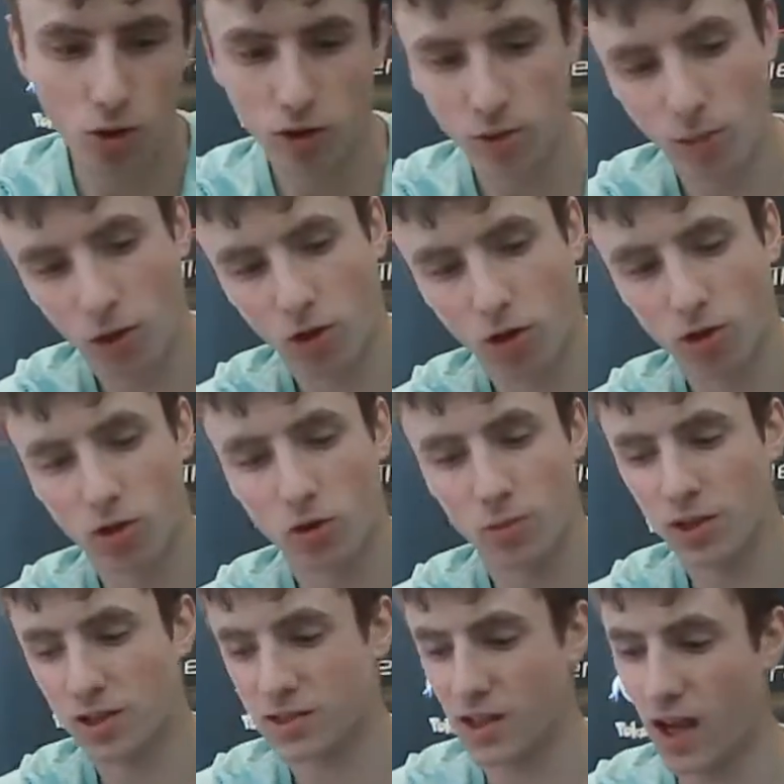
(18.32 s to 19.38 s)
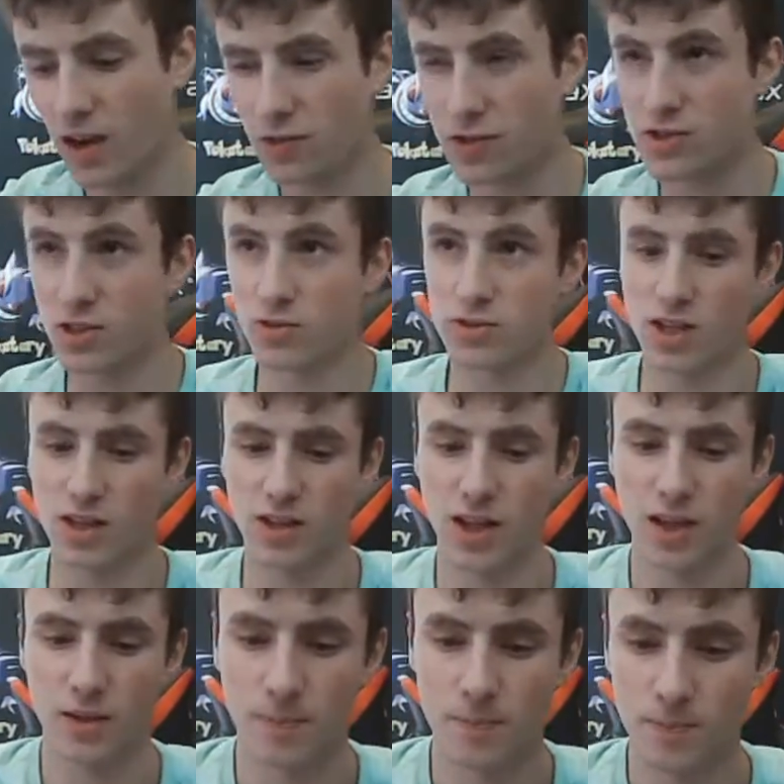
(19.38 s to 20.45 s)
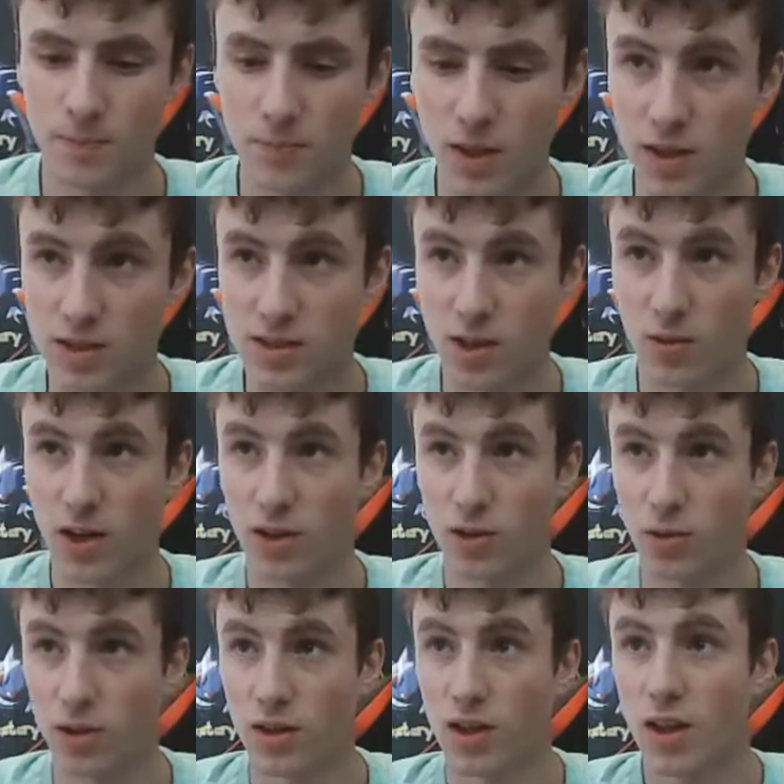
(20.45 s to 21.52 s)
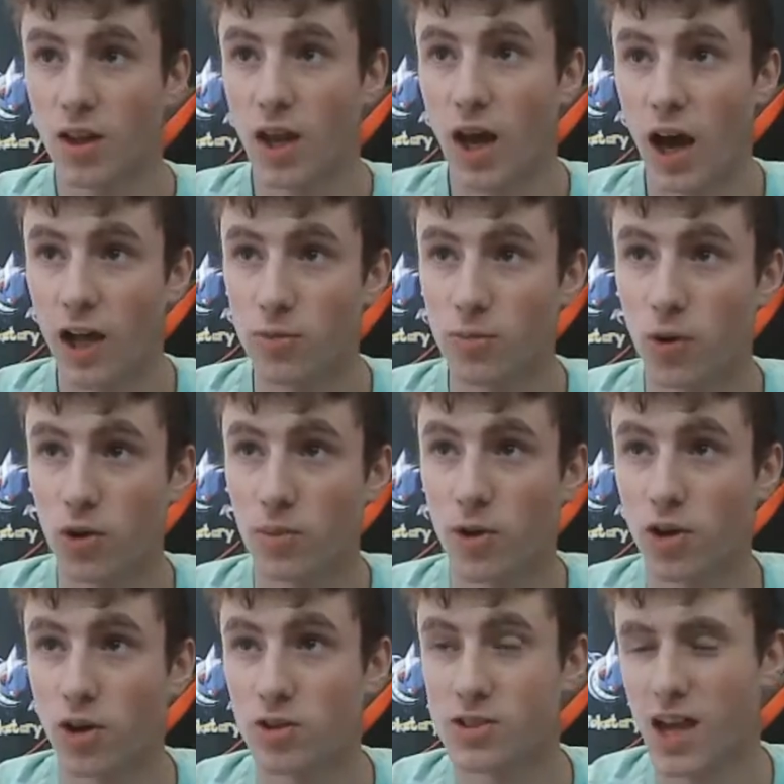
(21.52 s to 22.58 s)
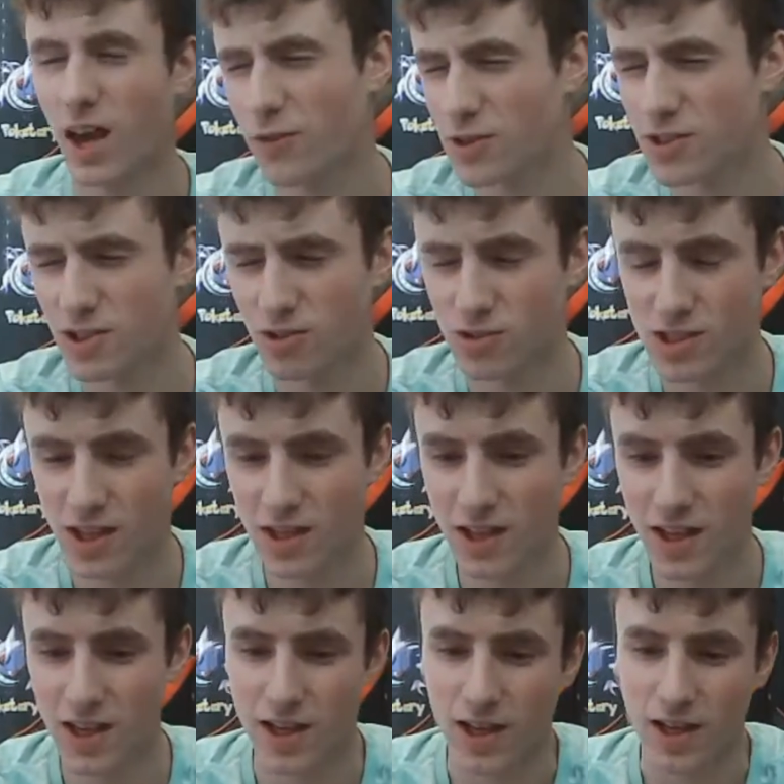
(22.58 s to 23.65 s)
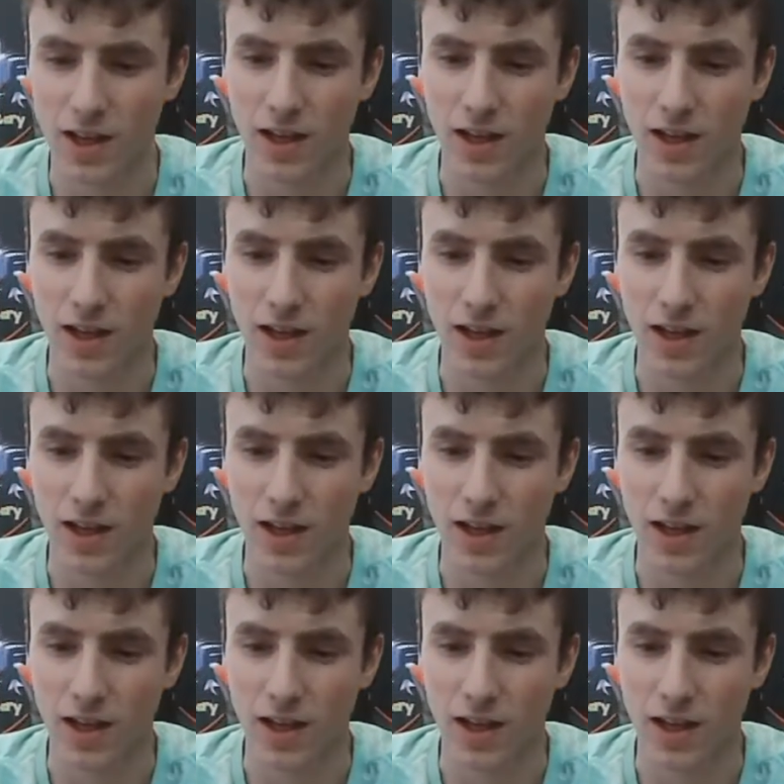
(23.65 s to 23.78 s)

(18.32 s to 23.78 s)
Pokemon card openings every single Sunday. Let's get right into it. I do Pokemon cards every single Sunday.